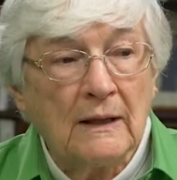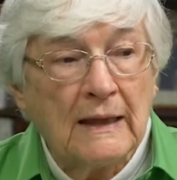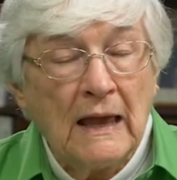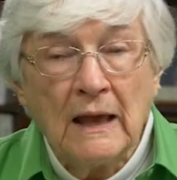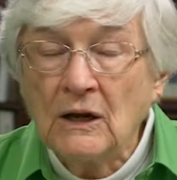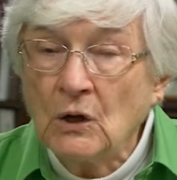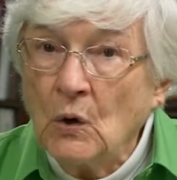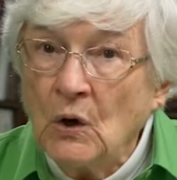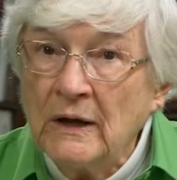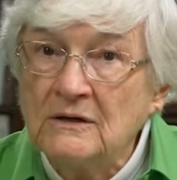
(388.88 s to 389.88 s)
canon
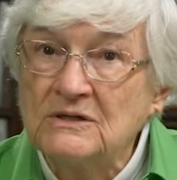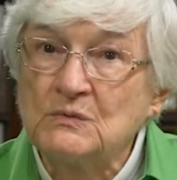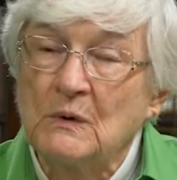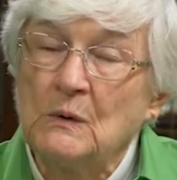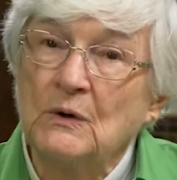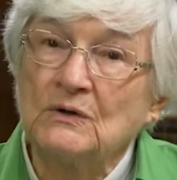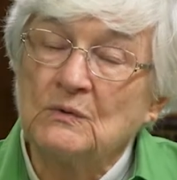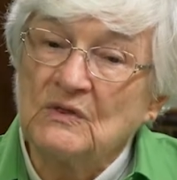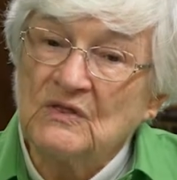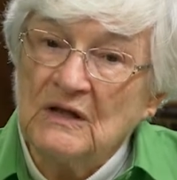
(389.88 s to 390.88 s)
lawyers, we worked
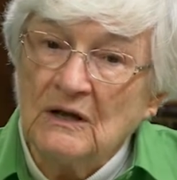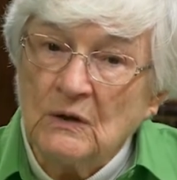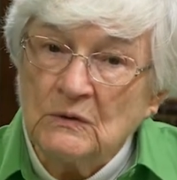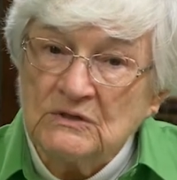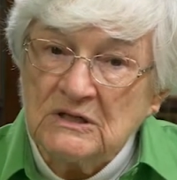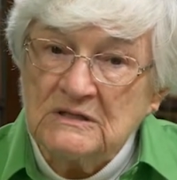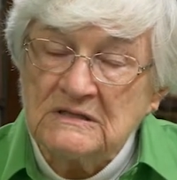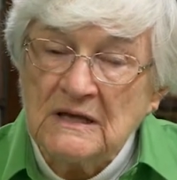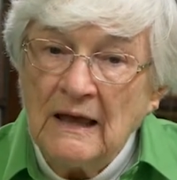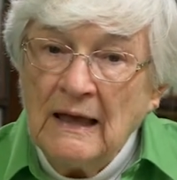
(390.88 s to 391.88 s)
with theologians,